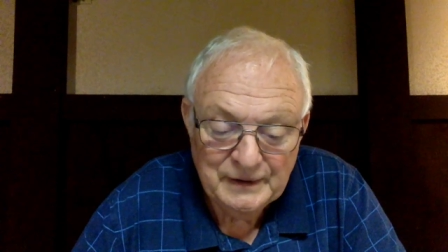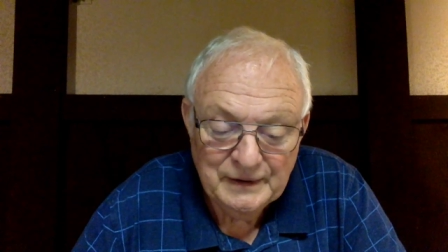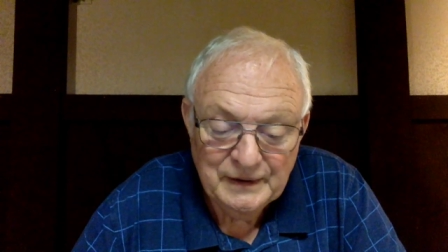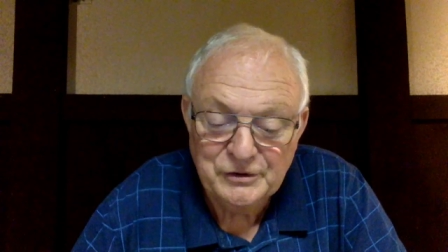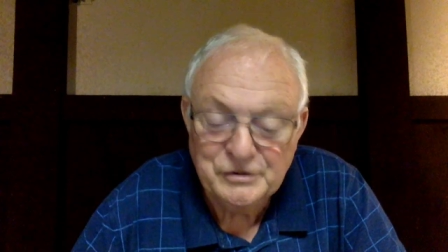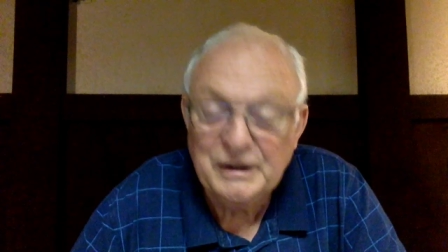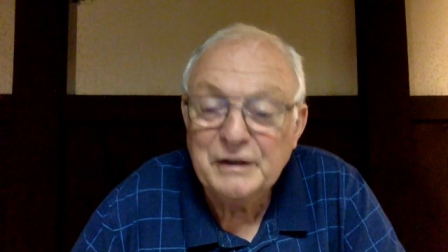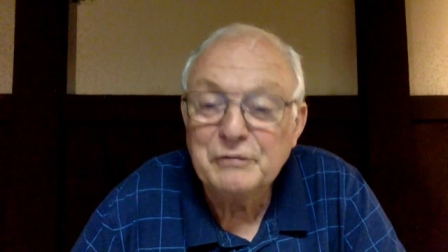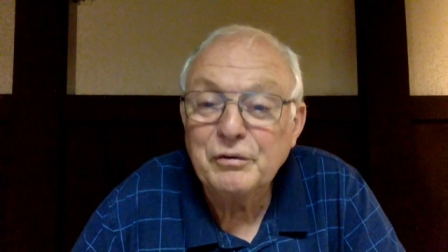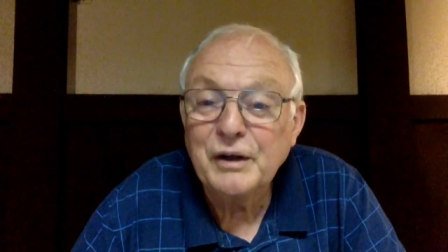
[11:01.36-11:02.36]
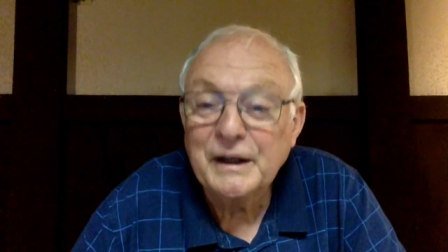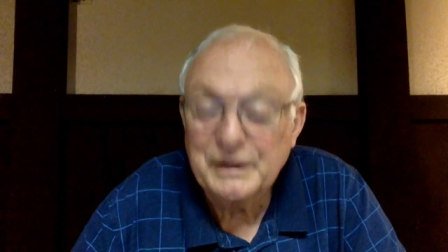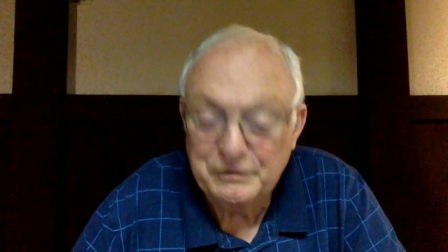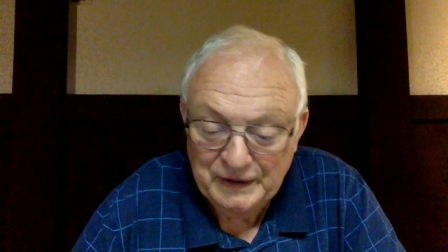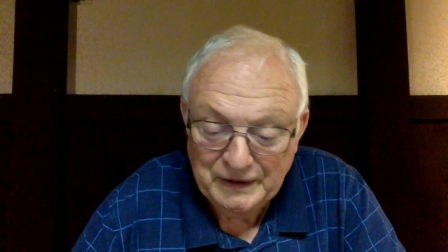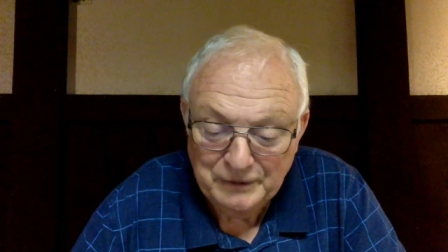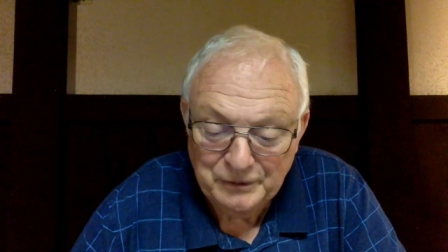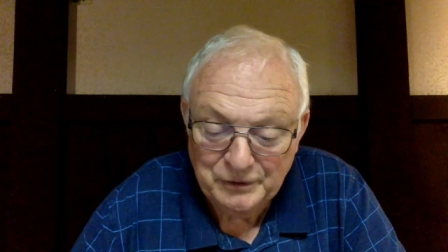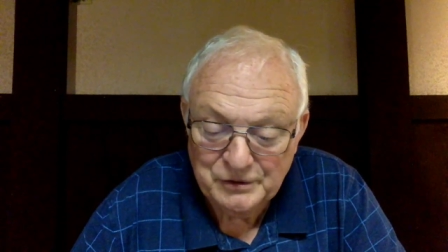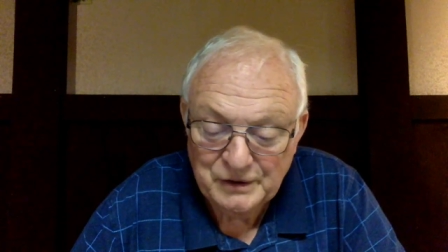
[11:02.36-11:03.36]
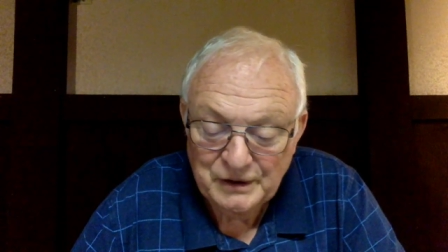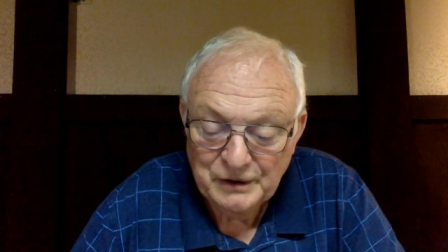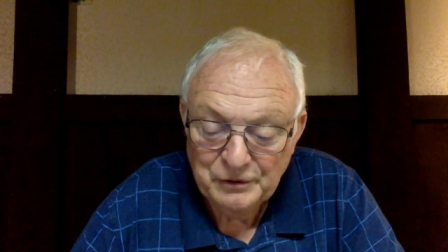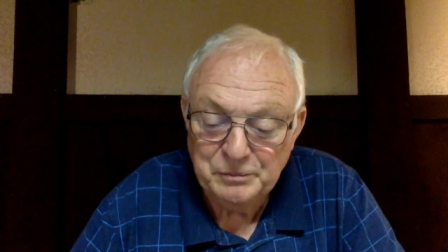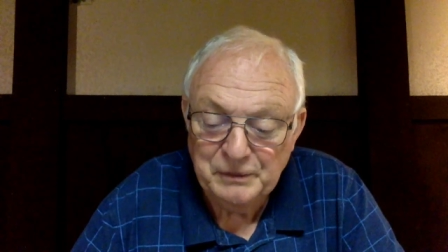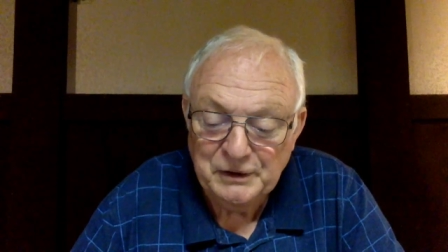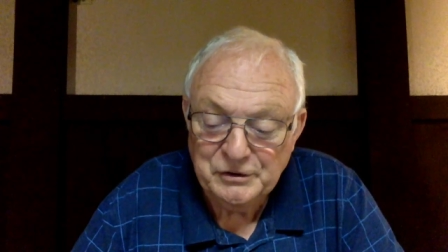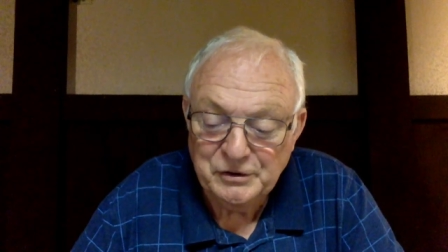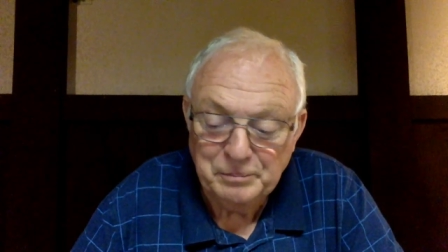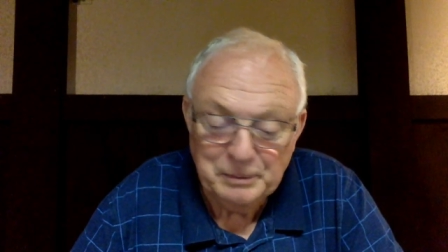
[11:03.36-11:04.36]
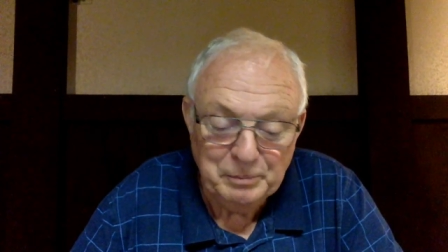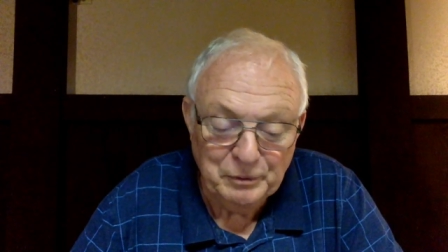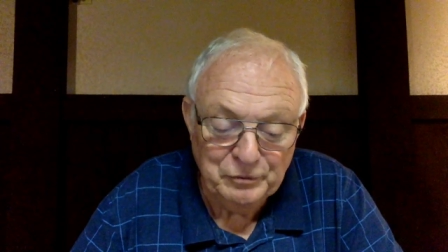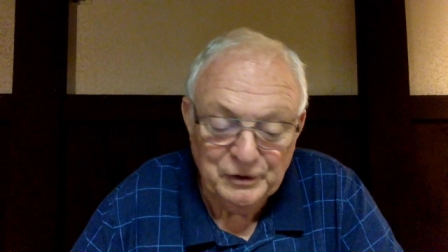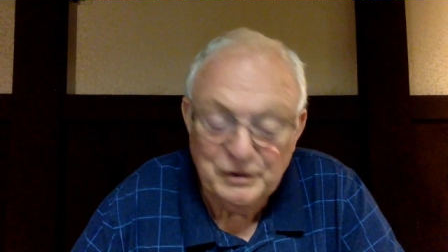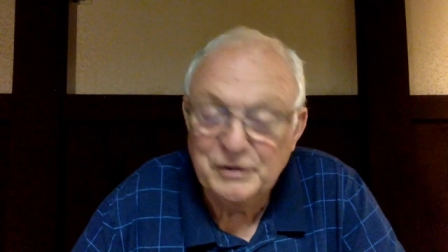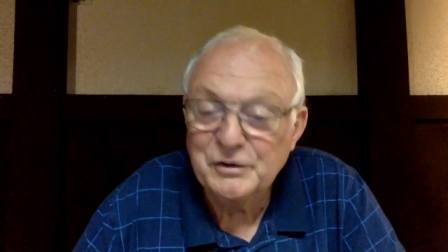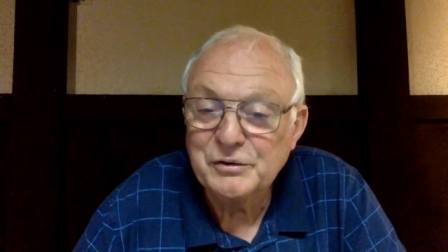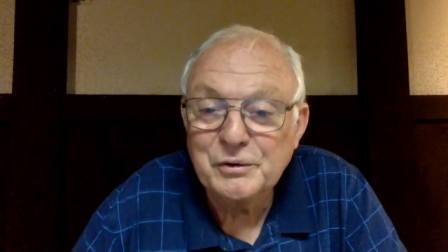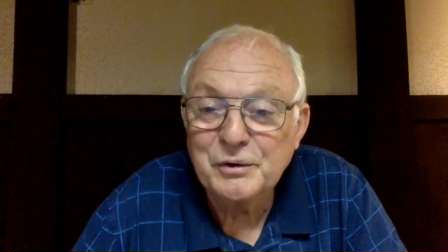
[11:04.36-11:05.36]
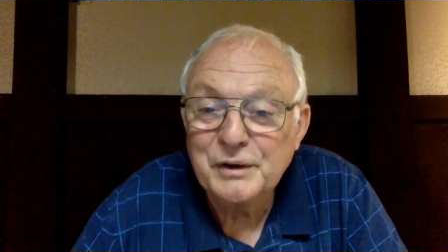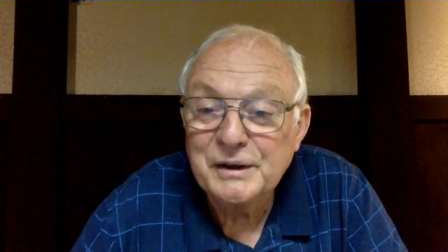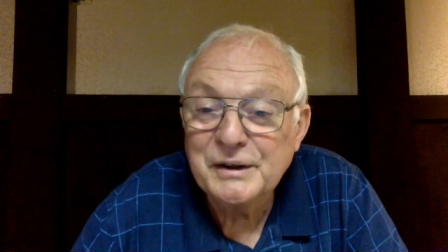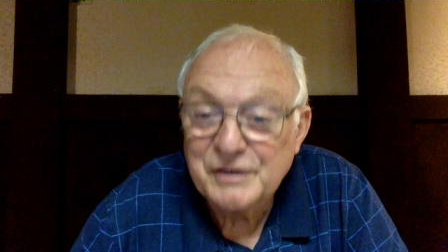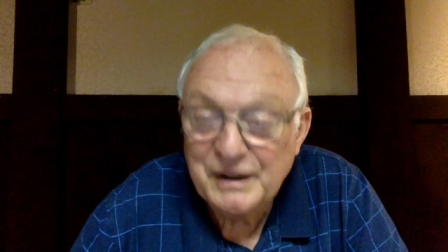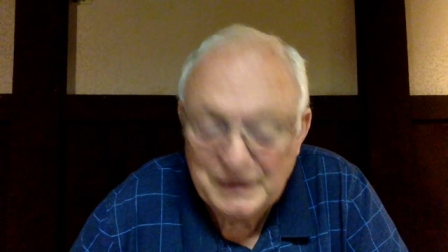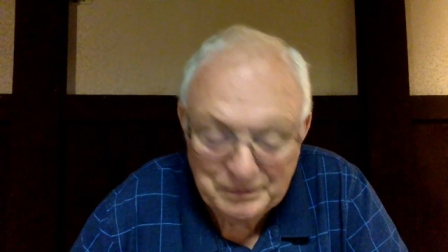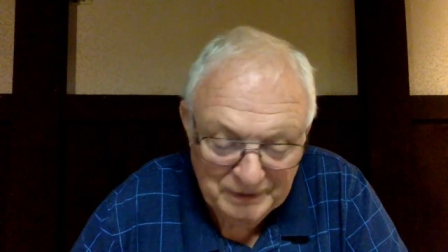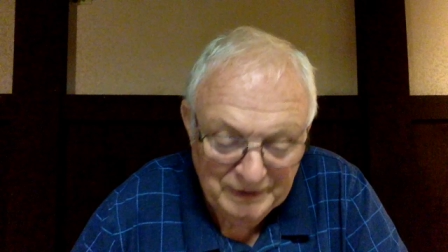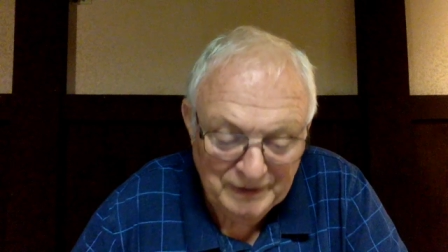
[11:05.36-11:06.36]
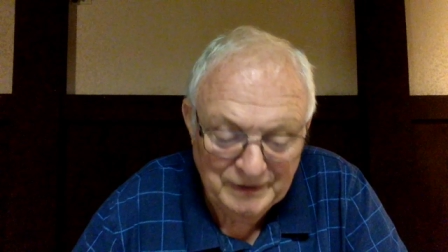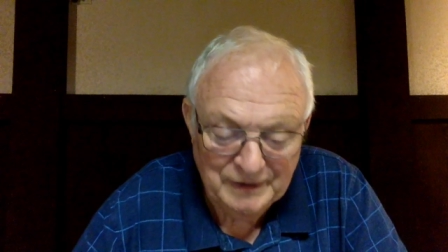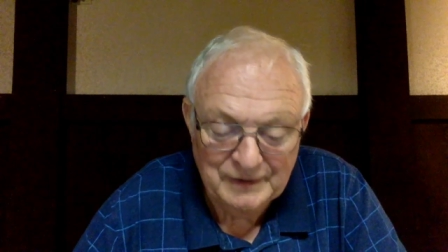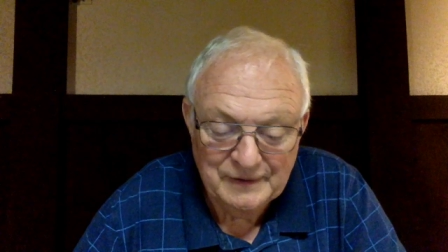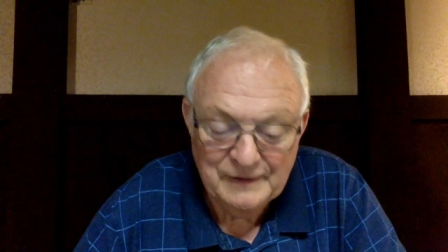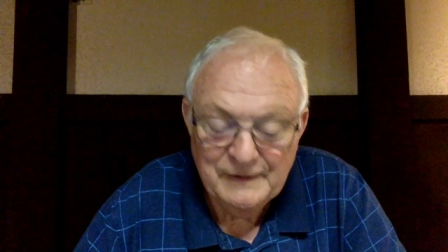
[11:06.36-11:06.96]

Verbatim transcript: and a second flock of animals, which makes some people feel that the story has a happy ending.